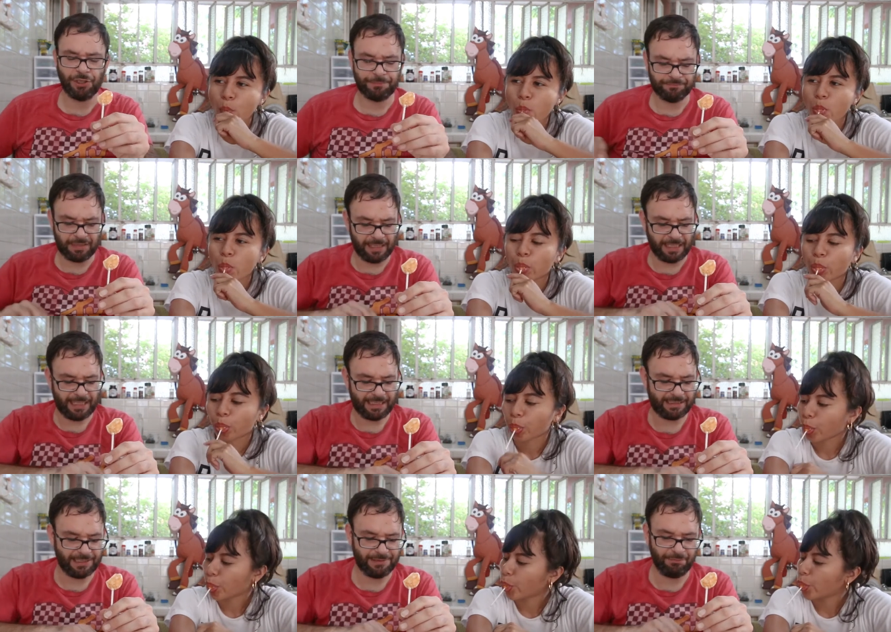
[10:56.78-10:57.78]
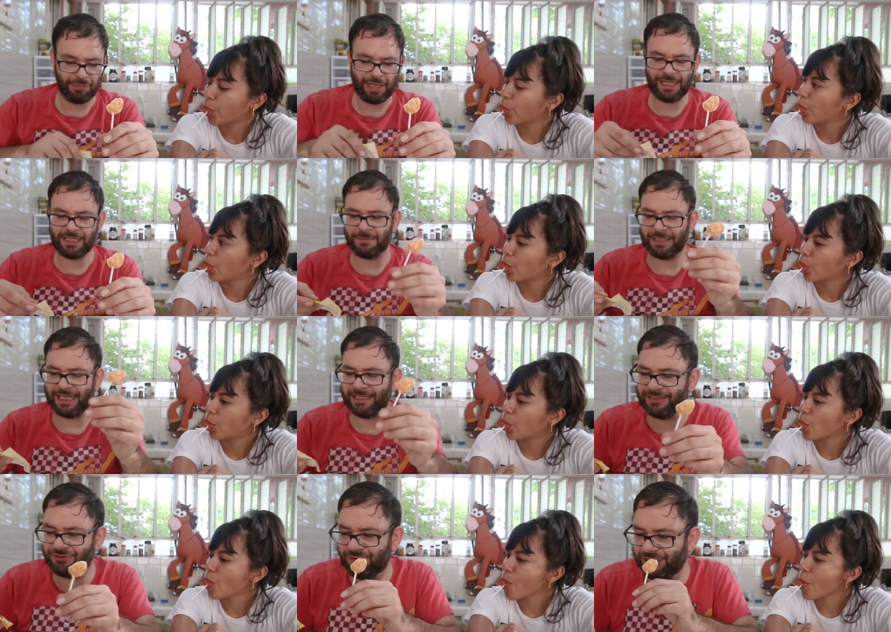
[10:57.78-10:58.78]
Speaker 1: though. I, I like the the jicama
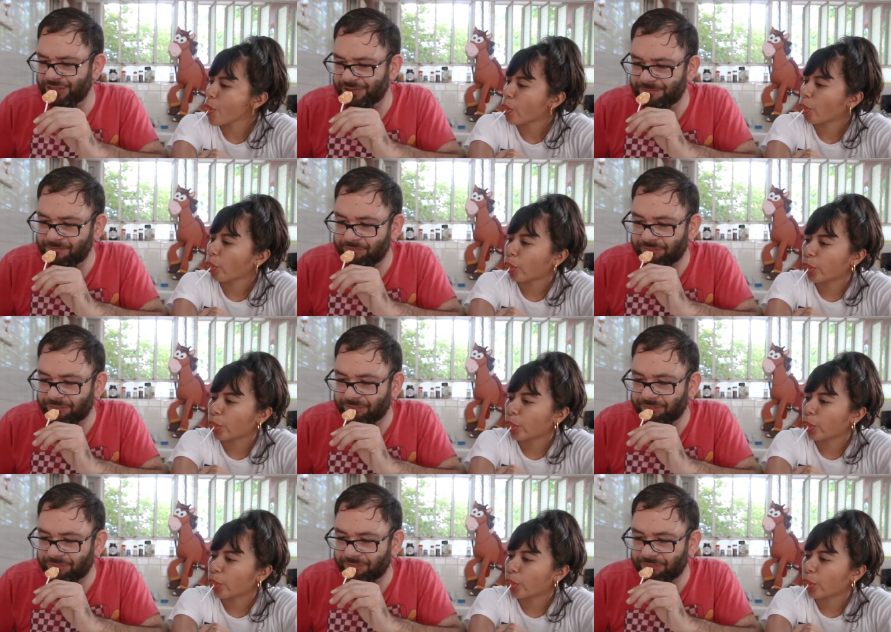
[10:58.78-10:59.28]
candy is really good.